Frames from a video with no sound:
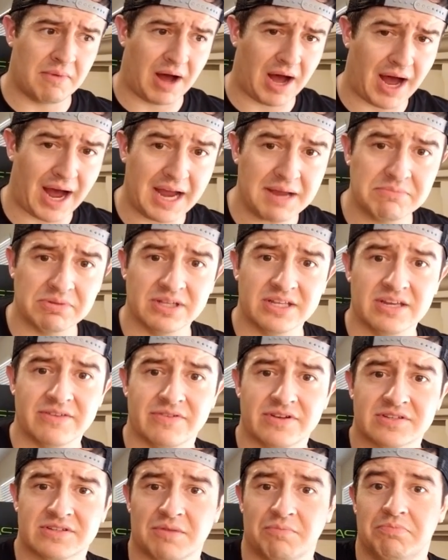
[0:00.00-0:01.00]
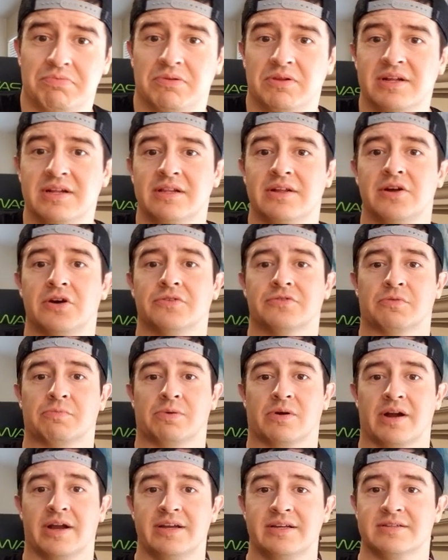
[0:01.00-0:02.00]
I believe it is completely
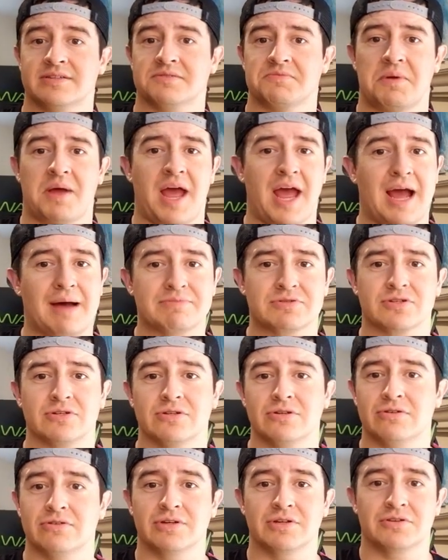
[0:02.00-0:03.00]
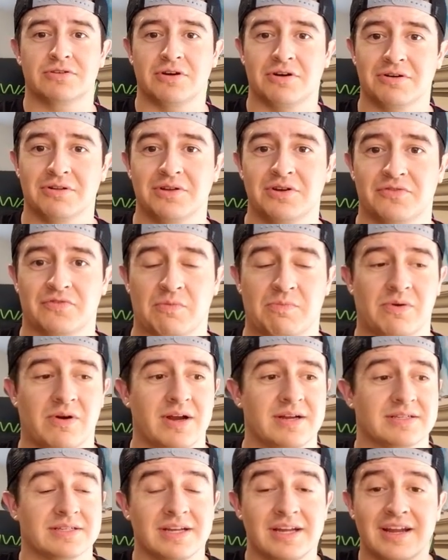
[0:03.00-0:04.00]
overpriced. Absolutely, totally
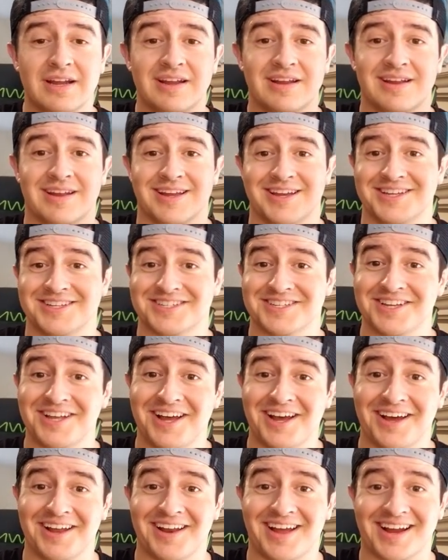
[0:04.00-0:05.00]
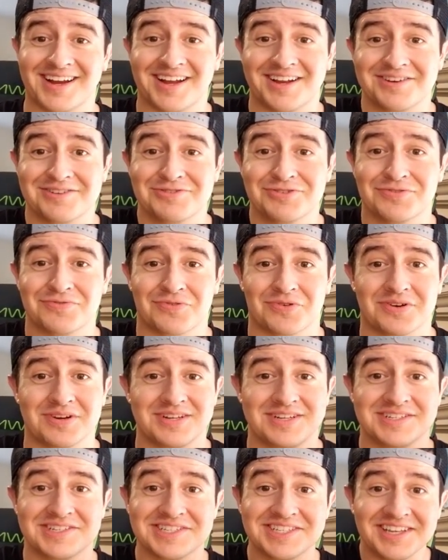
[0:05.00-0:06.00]
overpriced. It's not. I got news for
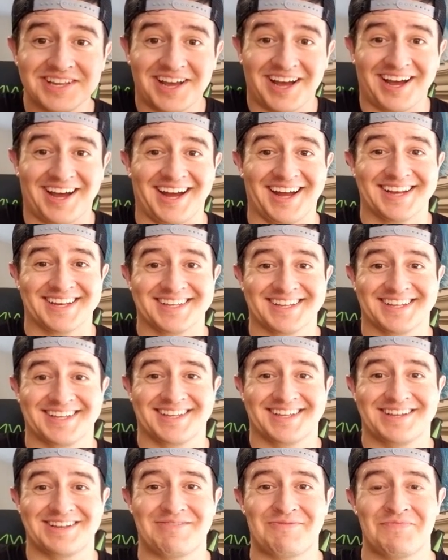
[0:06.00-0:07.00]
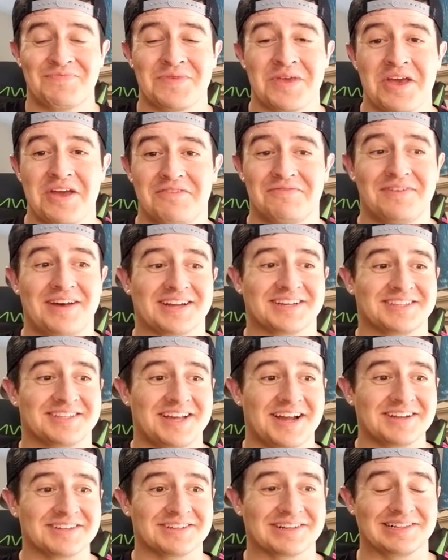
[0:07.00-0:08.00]
you. It's not. In fact,
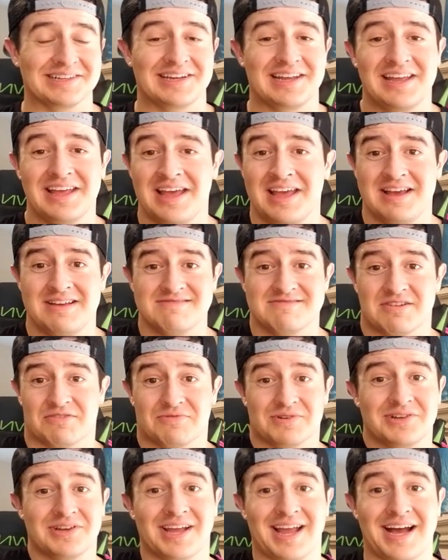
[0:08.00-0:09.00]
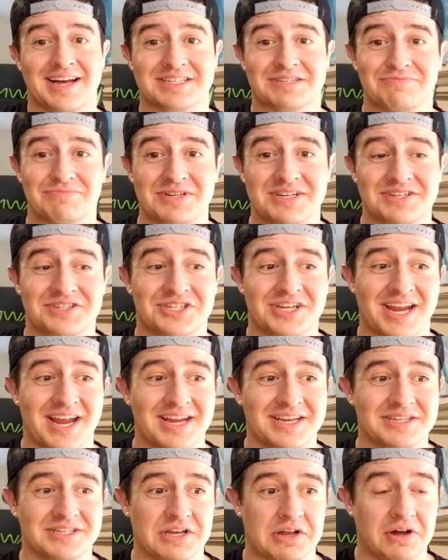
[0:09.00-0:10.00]
technically, there really hasn't been a
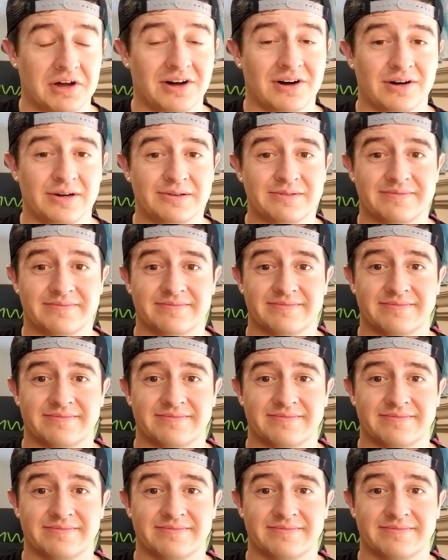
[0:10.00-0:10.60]
change at all,